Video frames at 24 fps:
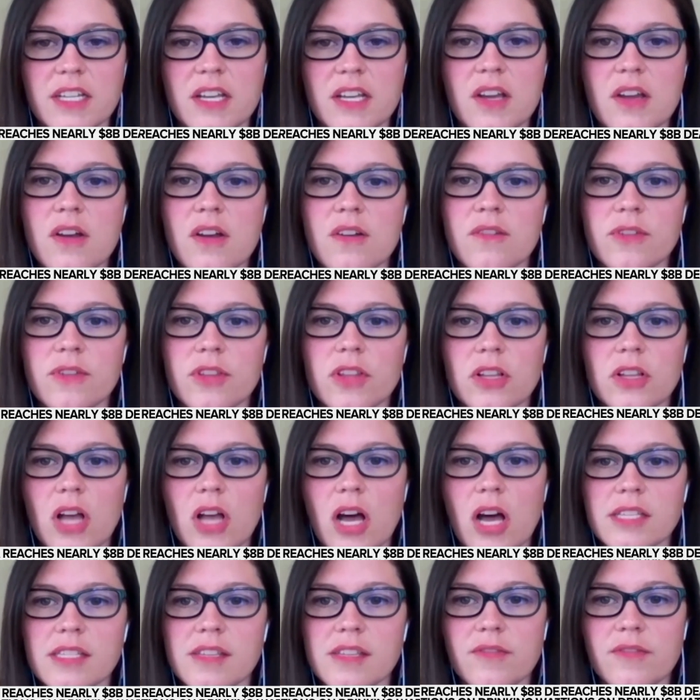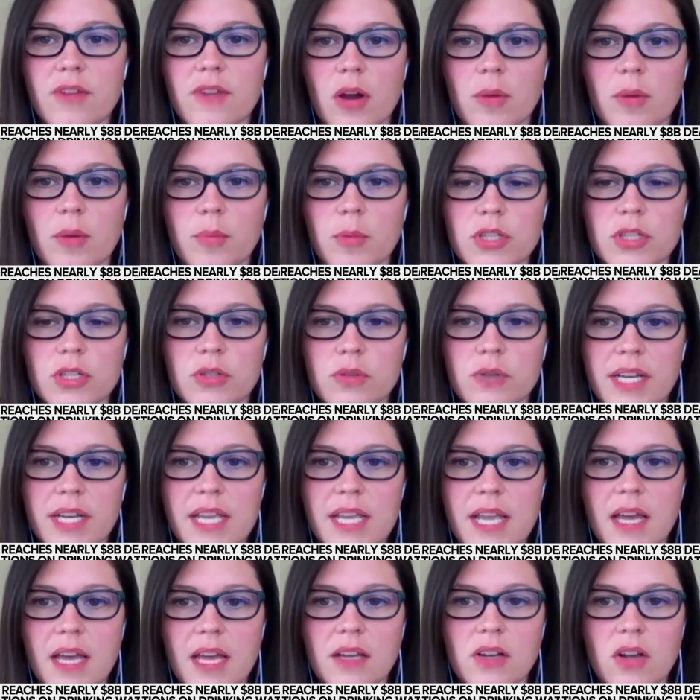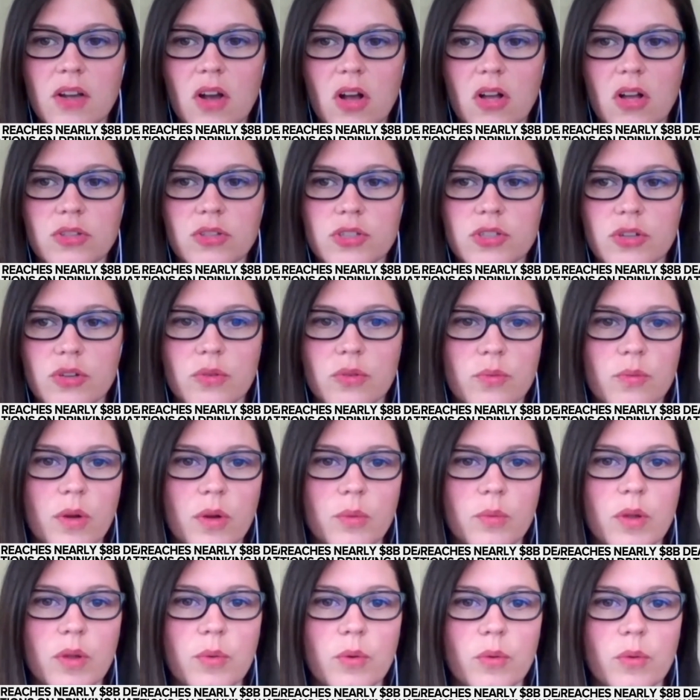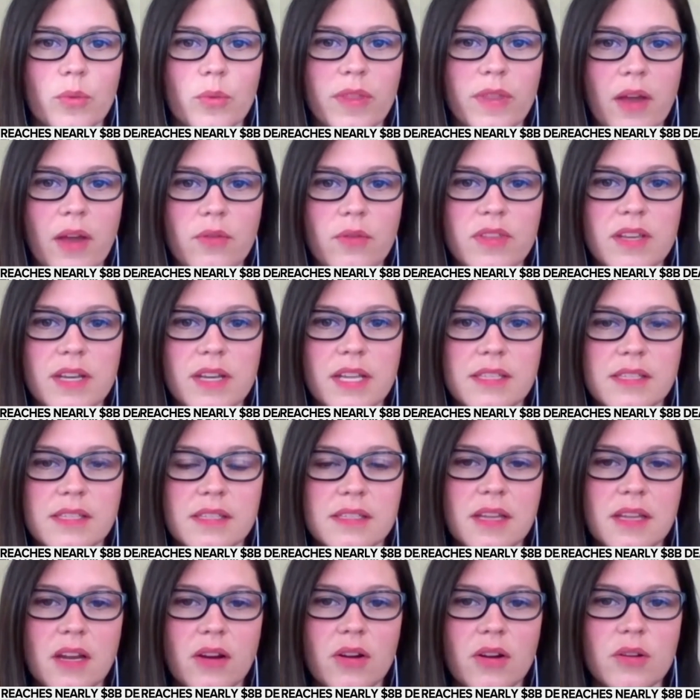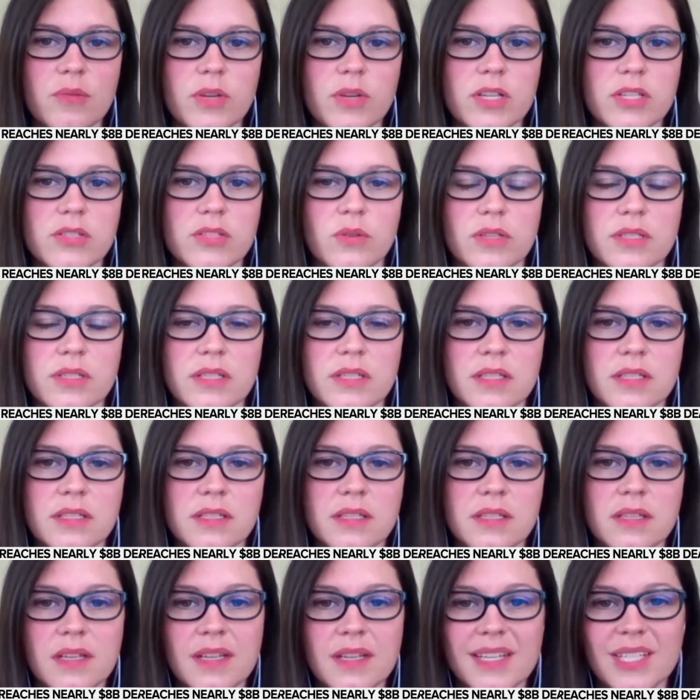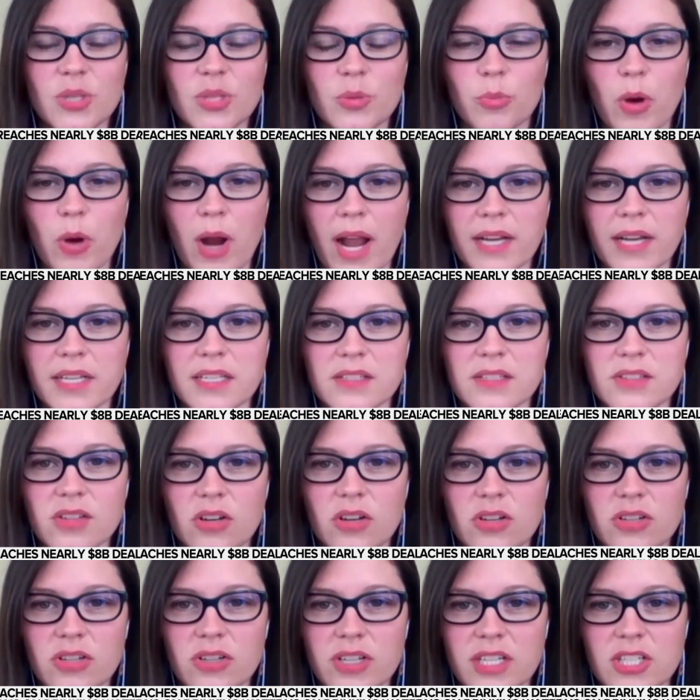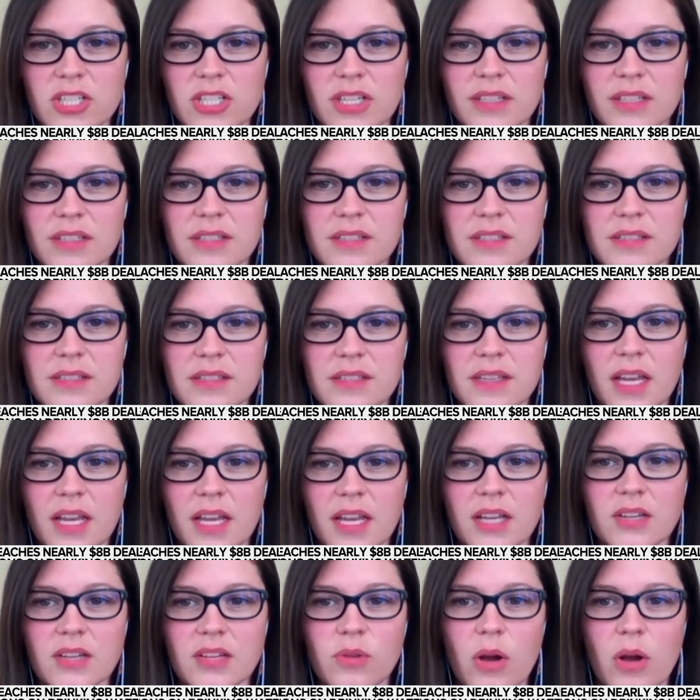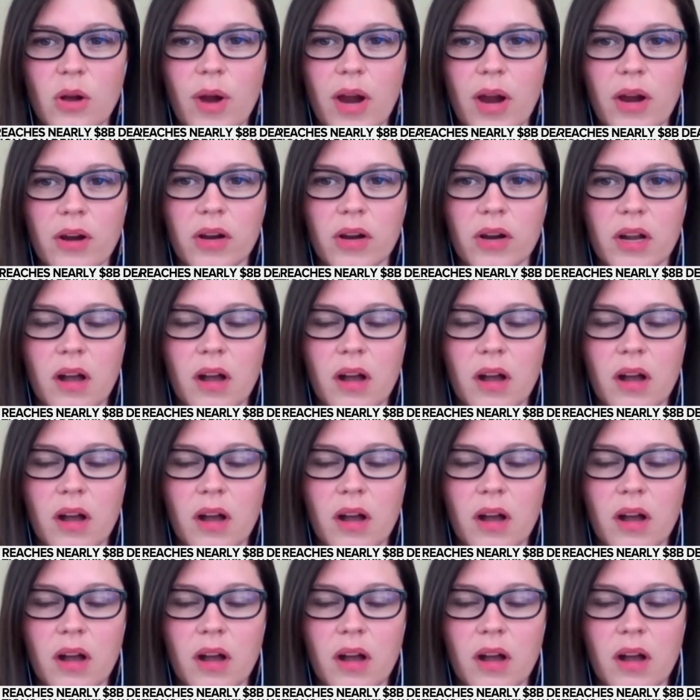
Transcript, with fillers: fund for the loss of opportunity and culture when we were without the necessary resources to practice our traditions and grow our